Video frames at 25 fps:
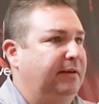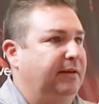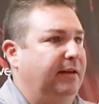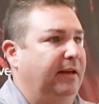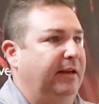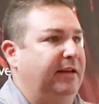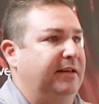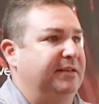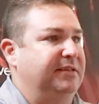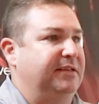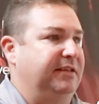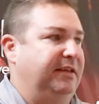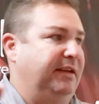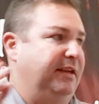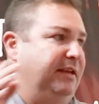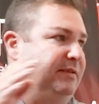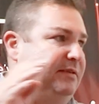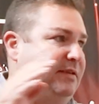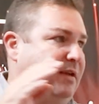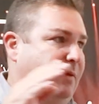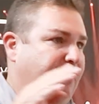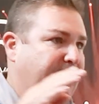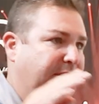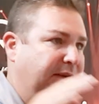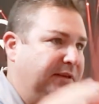Like, is
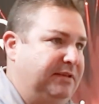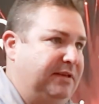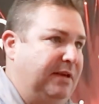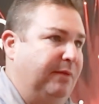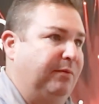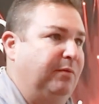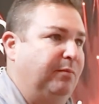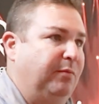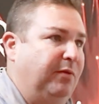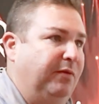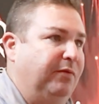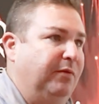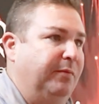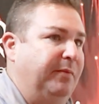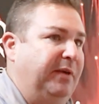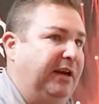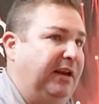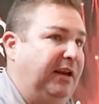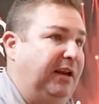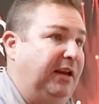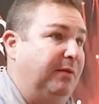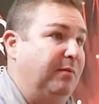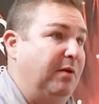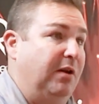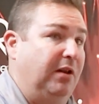it acceptable for me
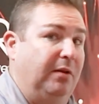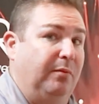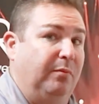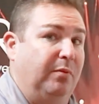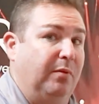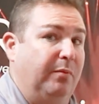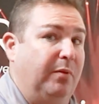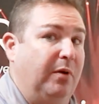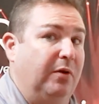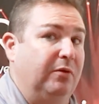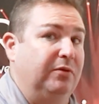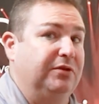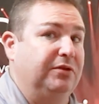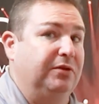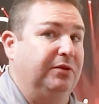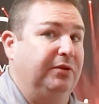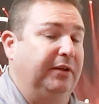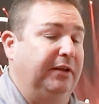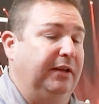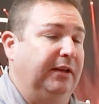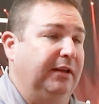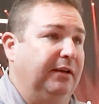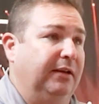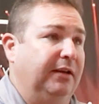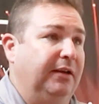to email a
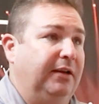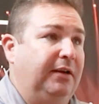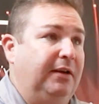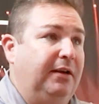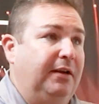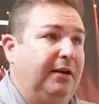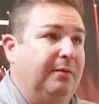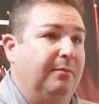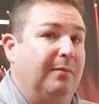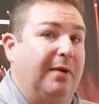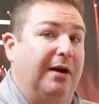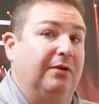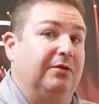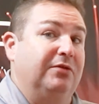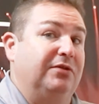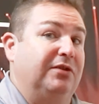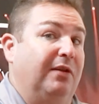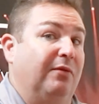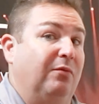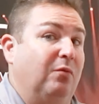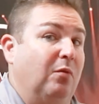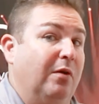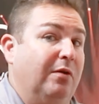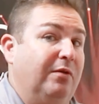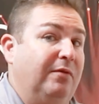proposal in
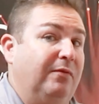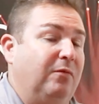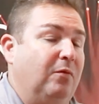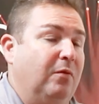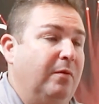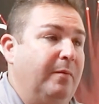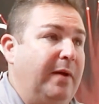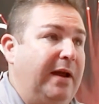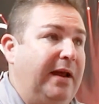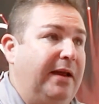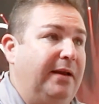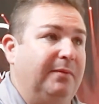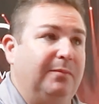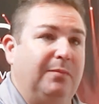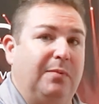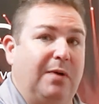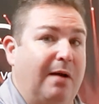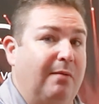Microsoft Word format?